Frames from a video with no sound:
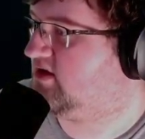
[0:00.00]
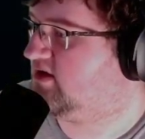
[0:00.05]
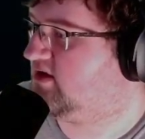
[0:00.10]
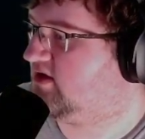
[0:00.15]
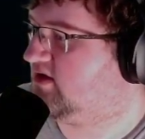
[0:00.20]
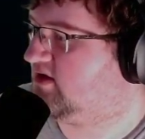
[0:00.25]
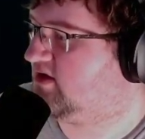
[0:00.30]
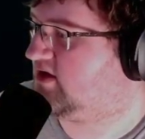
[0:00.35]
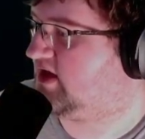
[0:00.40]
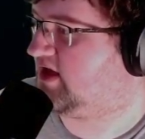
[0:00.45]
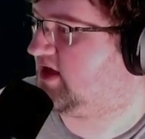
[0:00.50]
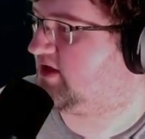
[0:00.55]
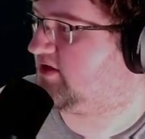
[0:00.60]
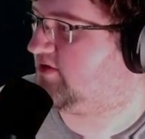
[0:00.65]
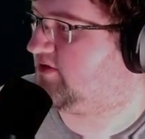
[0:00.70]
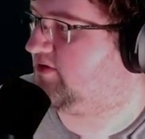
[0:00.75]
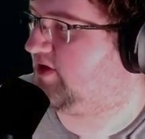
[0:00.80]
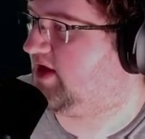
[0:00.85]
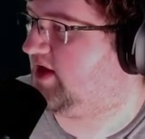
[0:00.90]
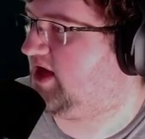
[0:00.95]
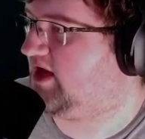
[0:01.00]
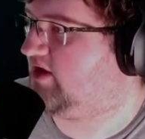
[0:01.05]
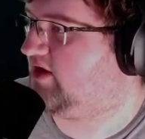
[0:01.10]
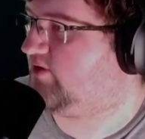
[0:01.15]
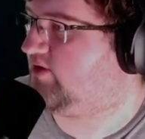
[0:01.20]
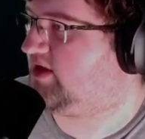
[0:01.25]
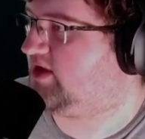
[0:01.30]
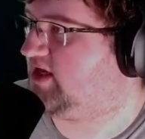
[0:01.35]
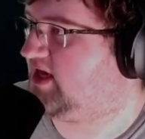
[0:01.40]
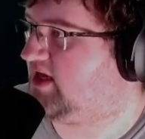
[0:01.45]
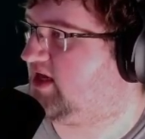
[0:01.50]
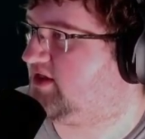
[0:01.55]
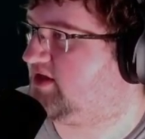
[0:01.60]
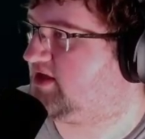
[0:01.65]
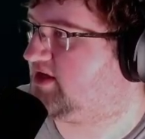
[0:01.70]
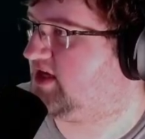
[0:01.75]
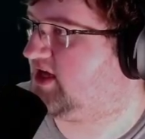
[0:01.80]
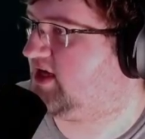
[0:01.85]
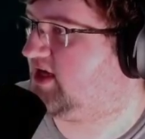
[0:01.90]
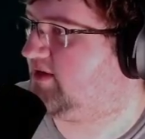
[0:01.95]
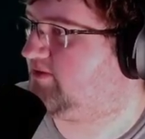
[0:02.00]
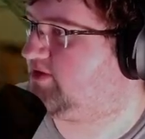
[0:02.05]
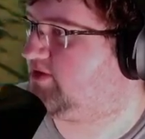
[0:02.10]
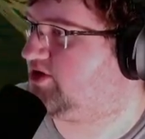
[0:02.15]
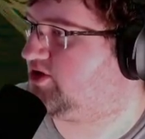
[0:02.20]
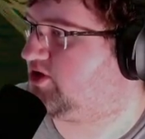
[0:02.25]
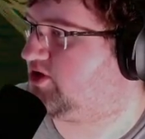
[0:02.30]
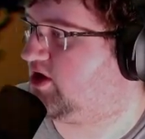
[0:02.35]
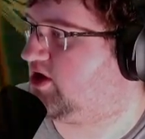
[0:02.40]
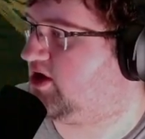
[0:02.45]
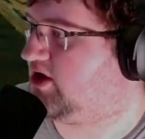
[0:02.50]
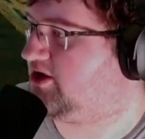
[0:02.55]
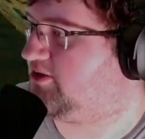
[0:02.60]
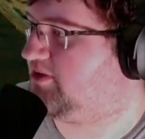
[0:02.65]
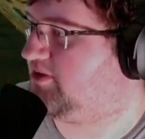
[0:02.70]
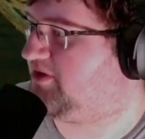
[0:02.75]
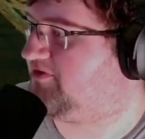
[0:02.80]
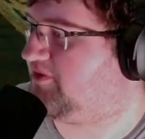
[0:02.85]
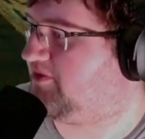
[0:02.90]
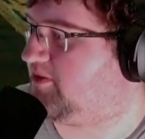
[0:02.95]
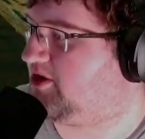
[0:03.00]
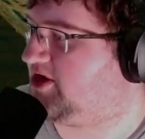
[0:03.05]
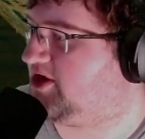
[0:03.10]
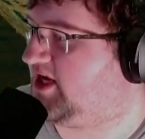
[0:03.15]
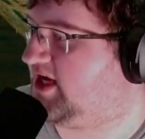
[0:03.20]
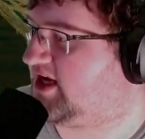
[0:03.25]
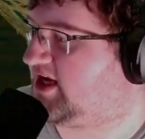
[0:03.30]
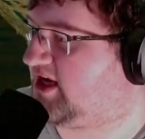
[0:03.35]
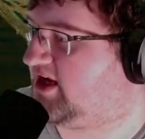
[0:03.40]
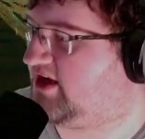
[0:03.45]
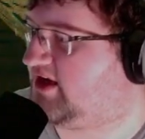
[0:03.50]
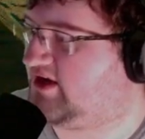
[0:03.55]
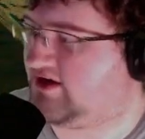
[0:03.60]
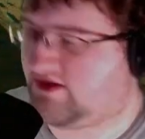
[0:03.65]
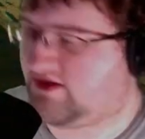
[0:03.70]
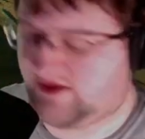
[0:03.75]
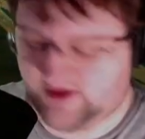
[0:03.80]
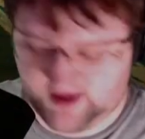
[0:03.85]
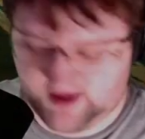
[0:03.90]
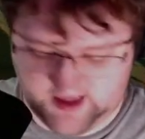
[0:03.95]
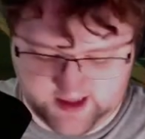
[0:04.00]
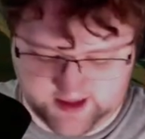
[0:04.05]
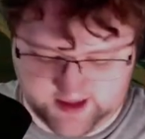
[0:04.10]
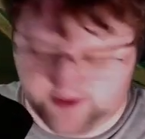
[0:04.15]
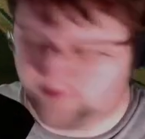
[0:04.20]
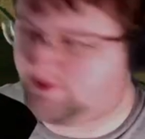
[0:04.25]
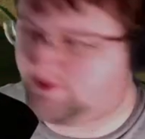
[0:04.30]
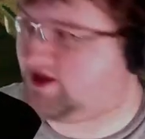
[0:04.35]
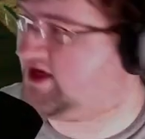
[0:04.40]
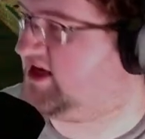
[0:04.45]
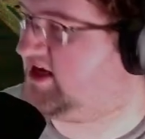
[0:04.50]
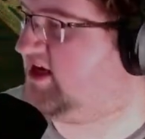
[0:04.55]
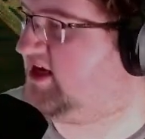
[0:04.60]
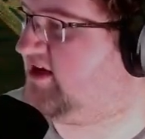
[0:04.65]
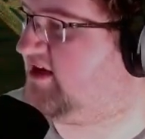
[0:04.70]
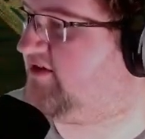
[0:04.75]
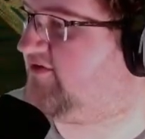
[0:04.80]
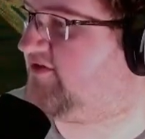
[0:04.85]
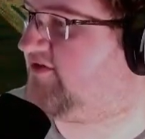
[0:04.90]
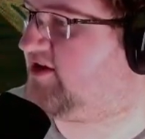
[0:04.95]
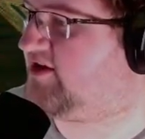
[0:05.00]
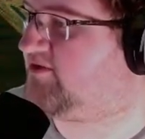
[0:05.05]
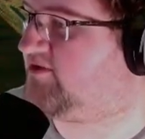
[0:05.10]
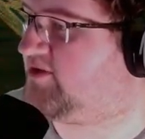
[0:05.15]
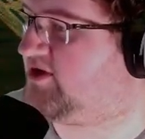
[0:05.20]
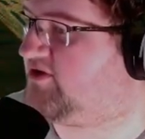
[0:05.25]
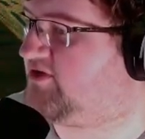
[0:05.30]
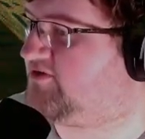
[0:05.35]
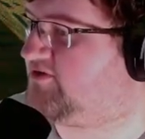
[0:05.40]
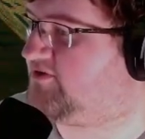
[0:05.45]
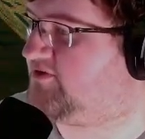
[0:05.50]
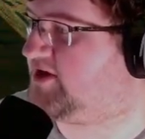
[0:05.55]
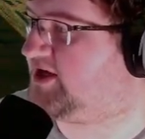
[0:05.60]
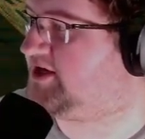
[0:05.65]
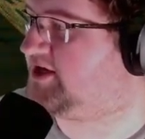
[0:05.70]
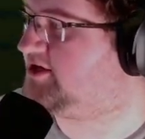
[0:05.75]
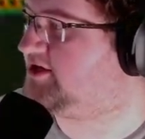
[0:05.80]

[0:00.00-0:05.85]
Okay, so now we take the time to draw a little bit from our deck. Hi there, beehive. That'll be useful later.